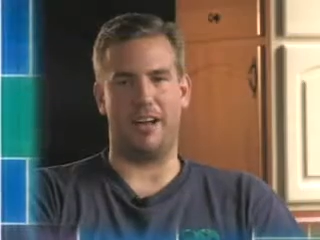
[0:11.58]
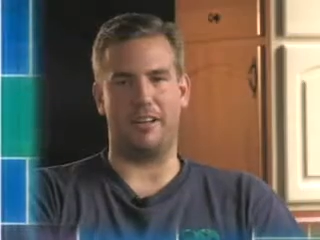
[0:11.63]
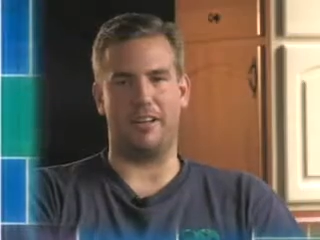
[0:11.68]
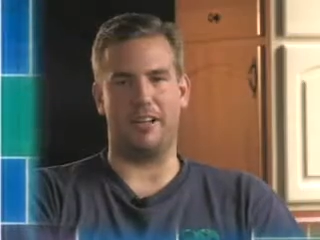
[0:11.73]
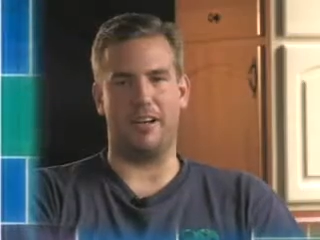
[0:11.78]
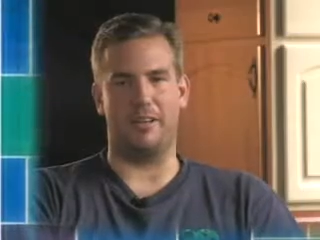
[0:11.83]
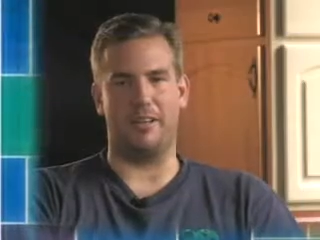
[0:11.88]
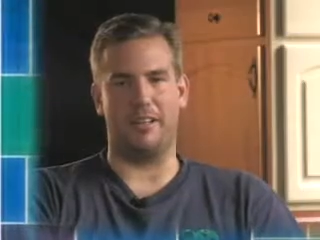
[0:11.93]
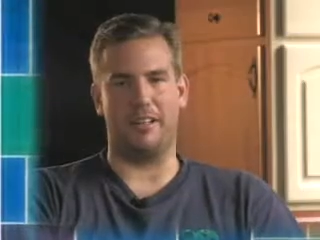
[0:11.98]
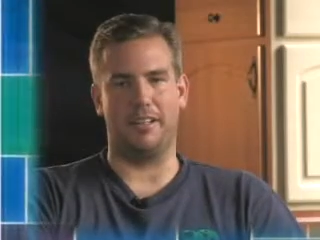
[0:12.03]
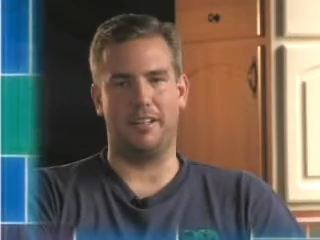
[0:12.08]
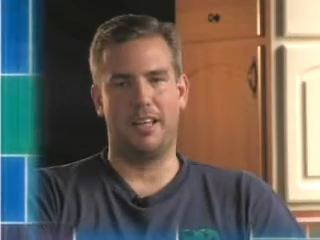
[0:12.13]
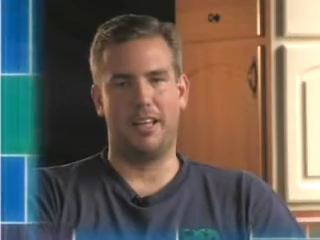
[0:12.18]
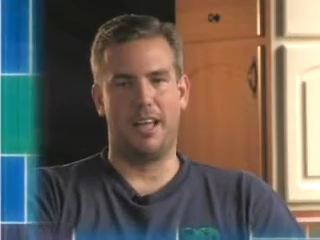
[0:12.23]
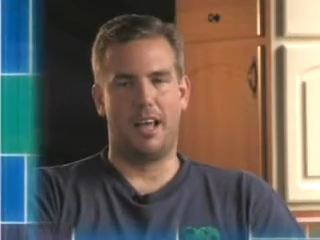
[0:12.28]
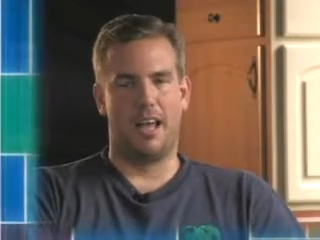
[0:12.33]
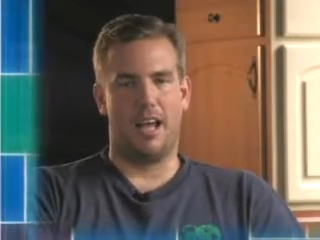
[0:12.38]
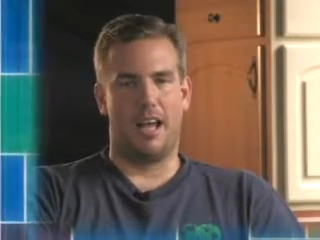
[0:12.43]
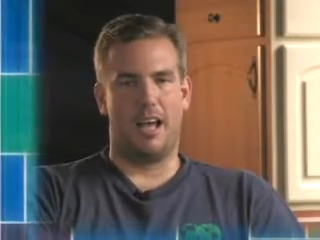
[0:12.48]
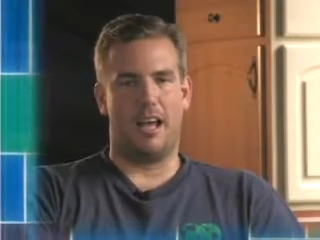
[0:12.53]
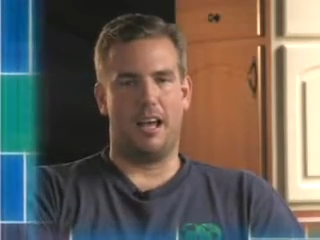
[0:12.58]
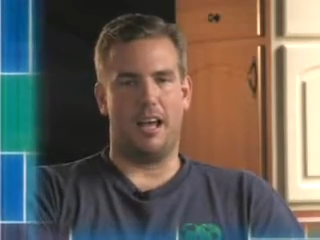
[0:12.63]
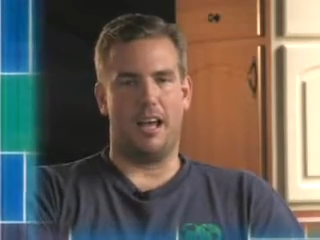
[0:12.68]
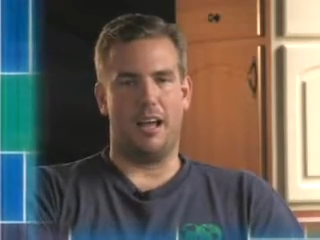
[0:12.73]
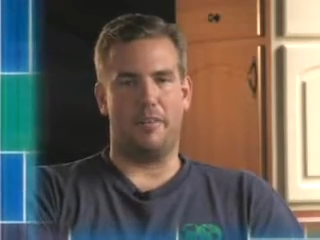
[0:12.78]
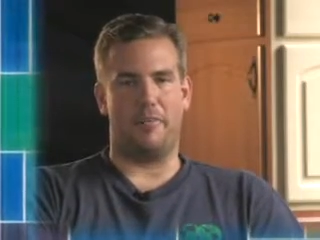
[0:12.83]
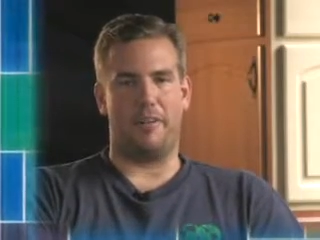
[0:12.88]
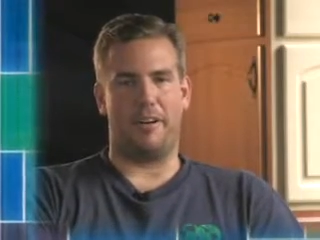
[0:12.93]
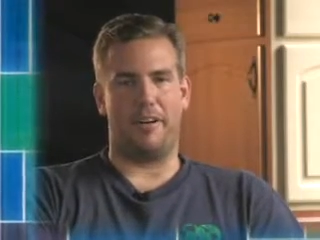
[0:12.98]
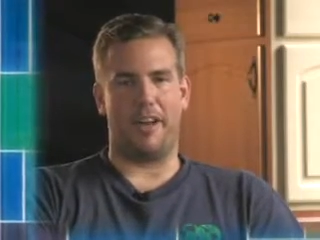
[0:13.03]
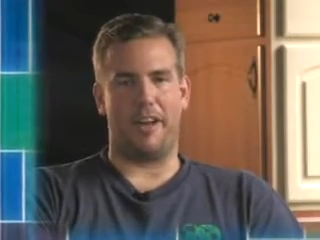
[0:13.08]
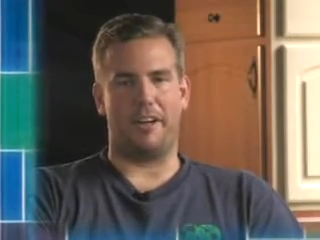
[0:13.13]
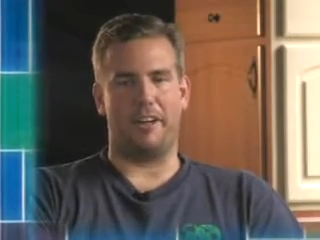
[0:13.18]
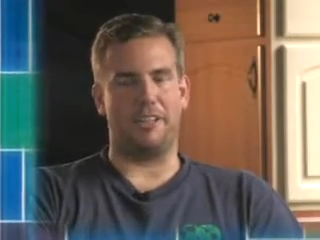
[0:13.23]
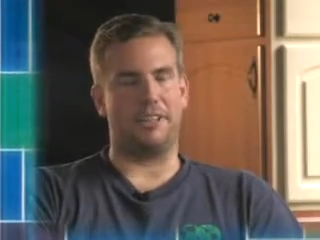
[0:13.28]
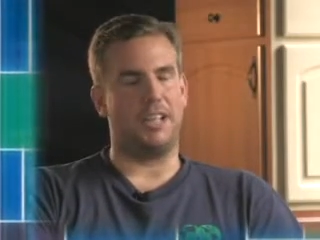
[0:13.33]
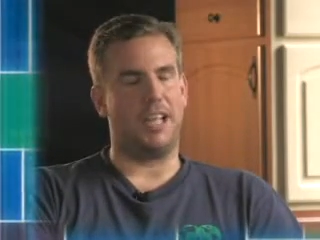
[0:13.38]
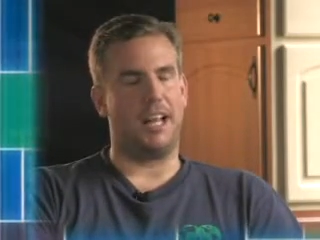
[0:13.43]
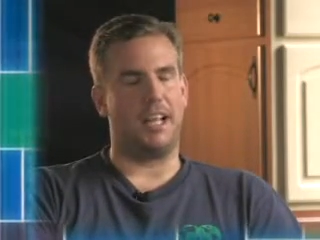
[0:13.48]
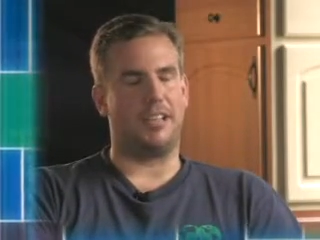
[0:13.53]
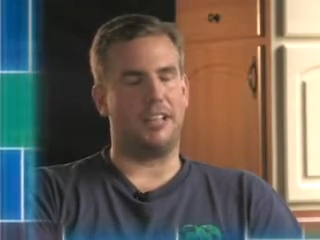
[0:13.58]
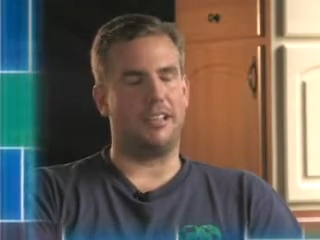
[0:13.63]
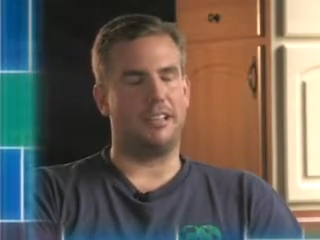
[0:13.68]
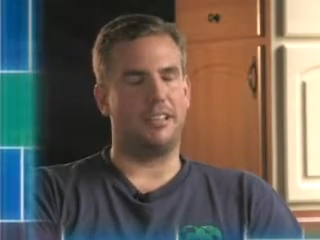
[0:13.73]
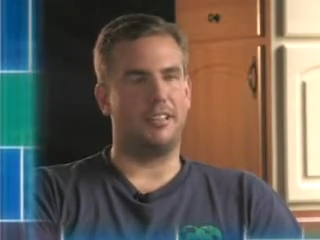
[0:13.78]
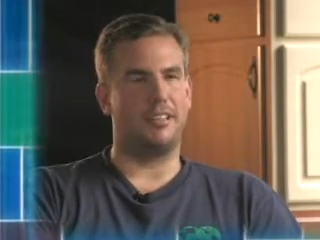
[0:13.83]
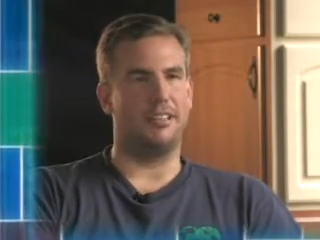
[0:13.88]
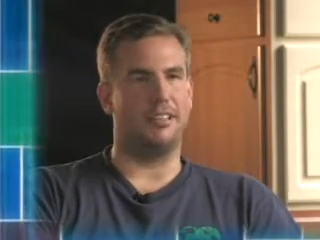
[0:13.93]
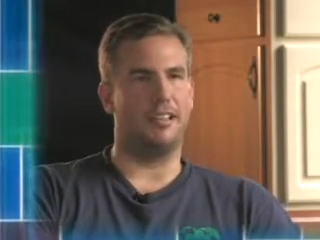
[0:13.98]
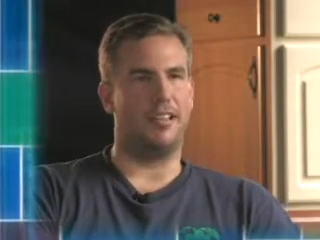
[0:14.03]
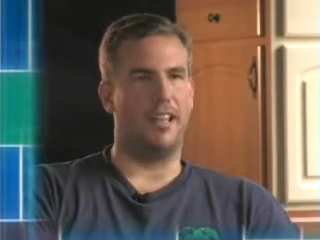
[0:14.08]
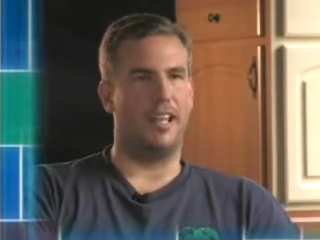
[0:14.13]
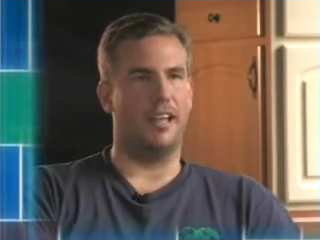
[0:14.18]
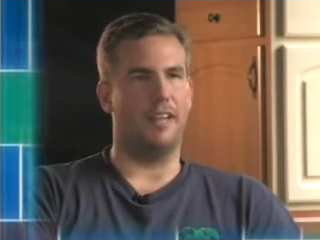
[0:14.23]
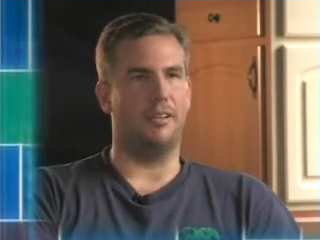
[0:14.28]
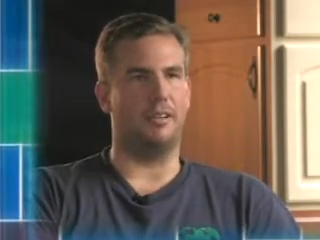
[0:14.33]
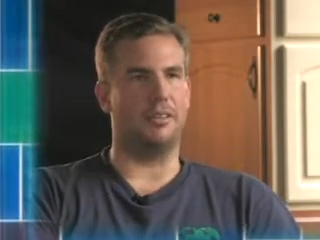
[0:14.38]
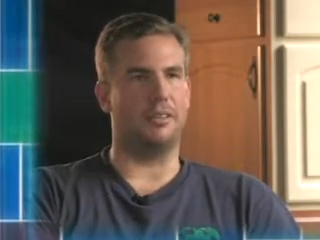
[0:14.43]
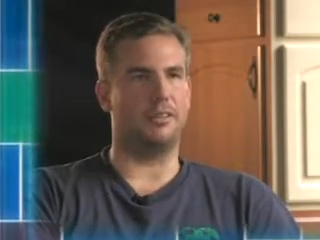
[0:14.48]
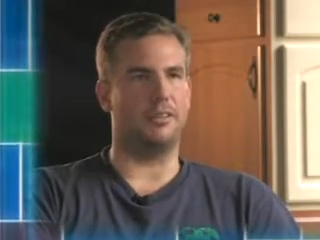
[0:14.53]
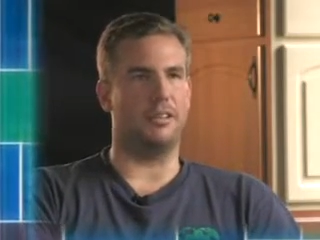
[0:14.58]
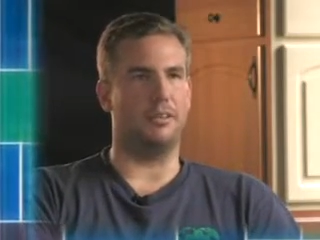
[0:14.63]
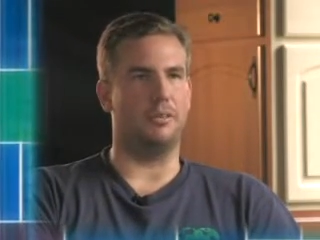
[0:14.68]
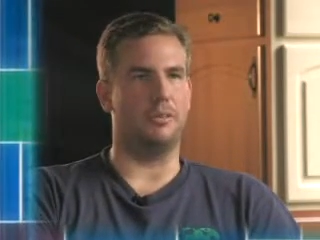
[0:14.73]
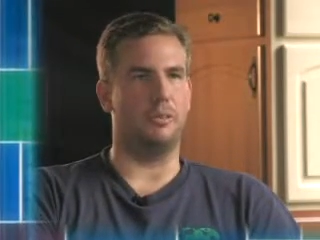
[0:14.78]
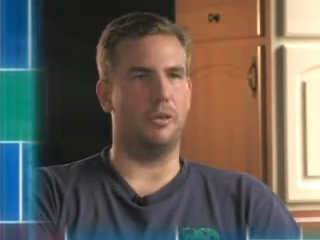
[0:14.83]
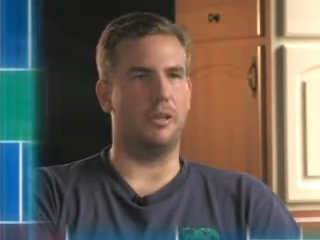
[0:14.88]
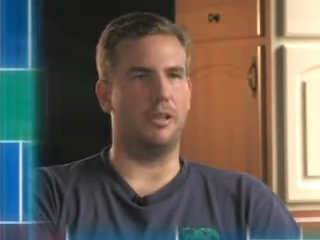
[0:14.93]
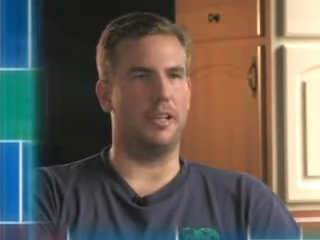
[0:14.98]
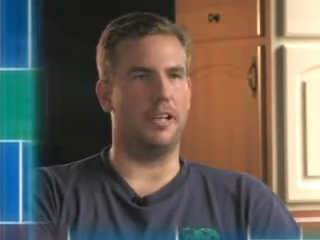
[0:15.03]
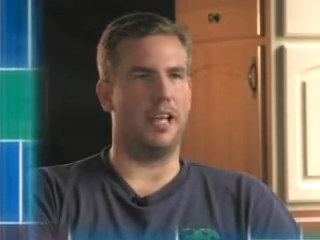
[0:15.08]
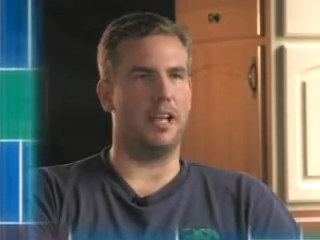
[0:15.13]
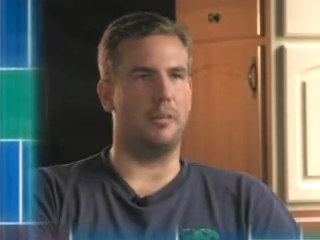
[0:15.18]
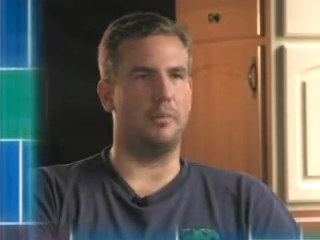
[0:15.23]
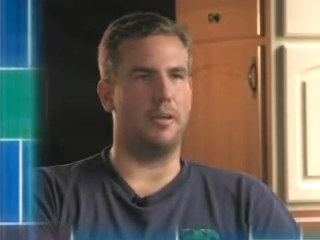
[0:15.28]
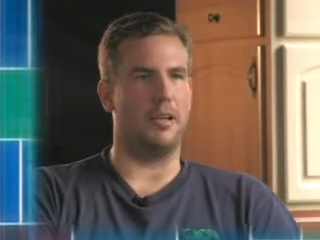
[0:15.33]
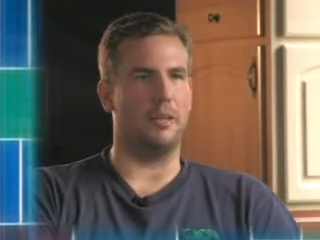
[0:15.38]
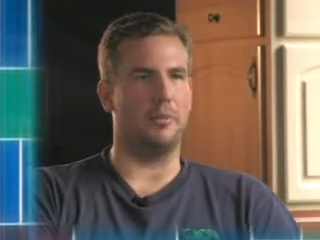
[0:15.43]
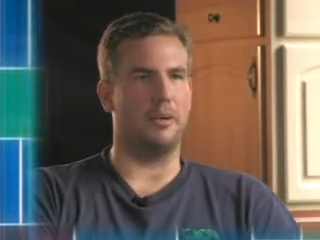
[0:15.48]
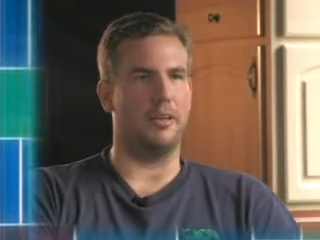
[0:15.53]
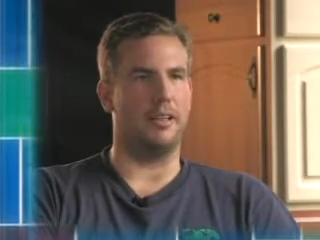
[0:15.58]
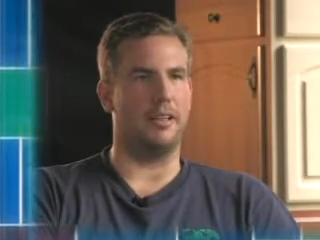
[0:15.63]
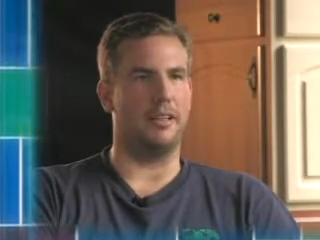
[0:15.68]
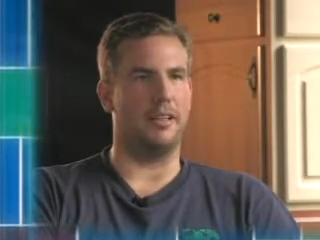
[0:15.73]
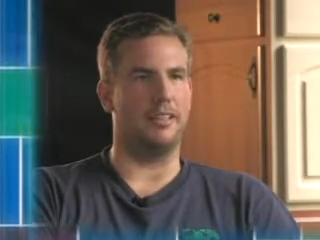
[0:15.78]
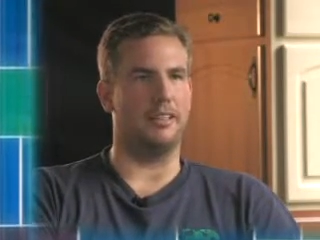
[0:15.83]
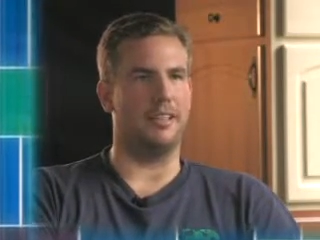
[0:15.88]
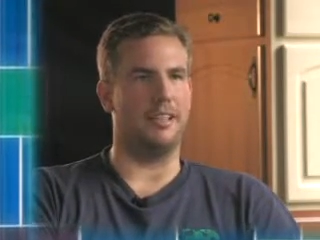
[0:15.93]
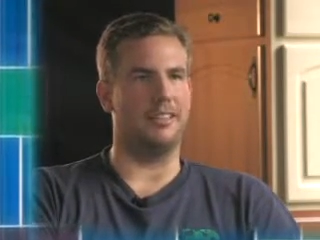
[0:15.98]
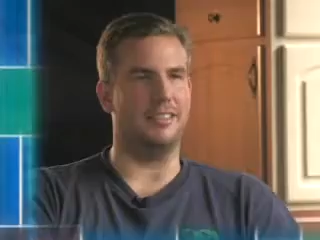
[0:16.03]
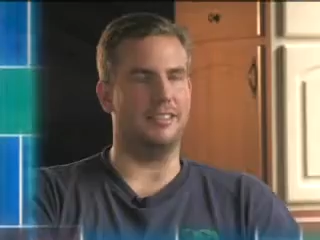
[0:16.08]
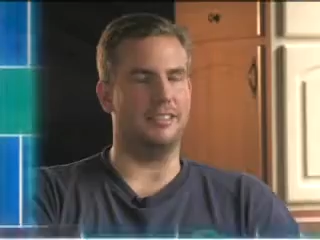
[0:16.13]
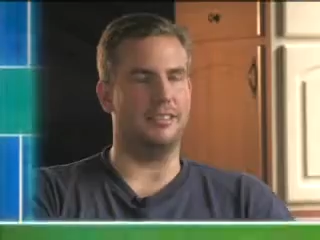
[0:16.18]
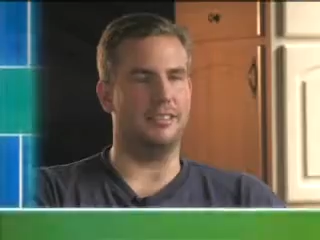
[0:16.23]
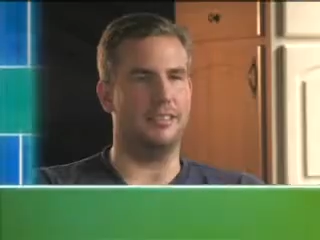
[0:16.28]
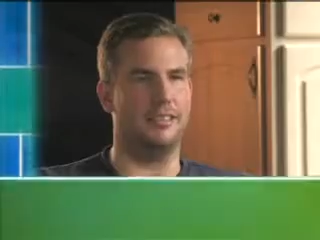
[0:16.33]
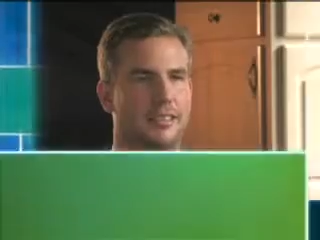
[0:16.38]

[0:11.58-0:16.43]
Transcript: outgoing, very energetic, and also willing to help anybody that needs it.